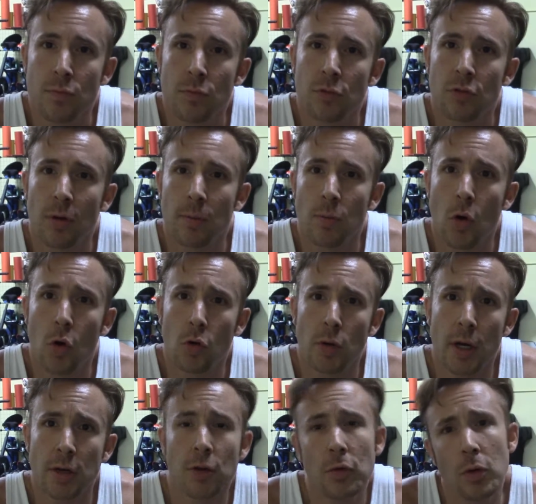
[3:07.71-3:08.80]
whole
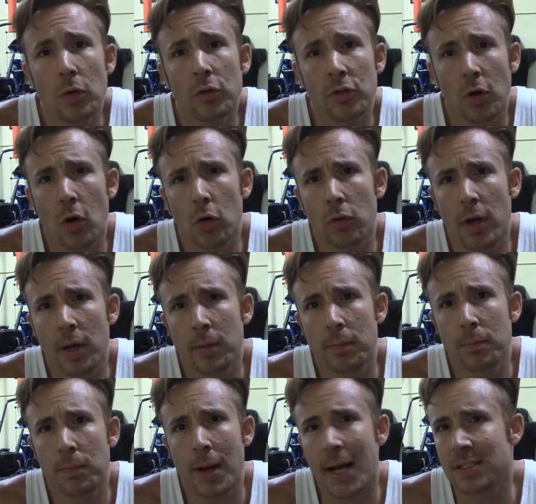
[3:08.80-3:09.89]
grain noodles or whole
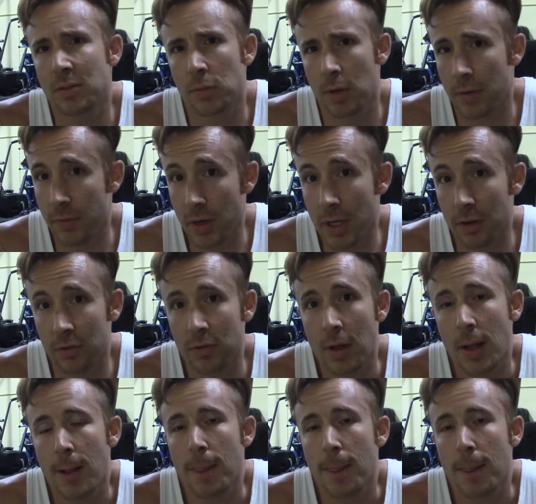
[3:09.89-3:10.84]
grain pasta, whatever it is.